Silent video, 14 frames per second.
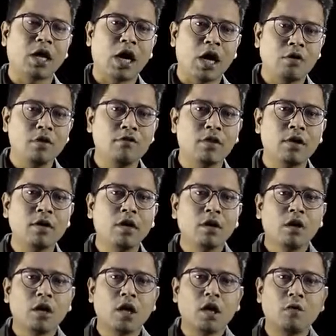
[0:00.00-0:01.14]
However,
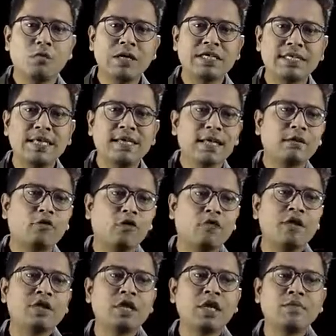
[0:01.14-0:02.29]
we see that
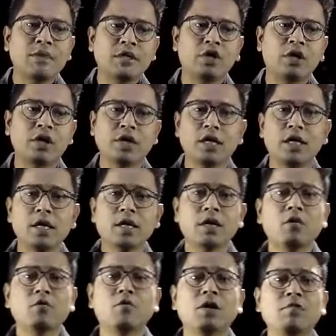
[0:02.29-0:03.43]
official majority
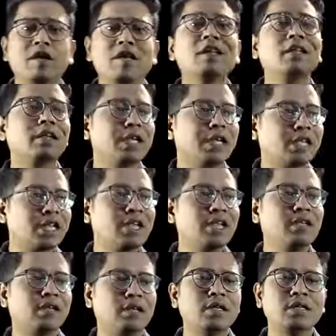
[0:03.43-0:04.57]
will be
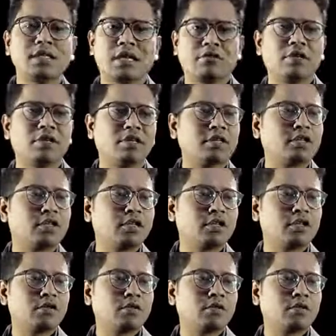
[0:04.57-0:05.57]
retained in the central legislature.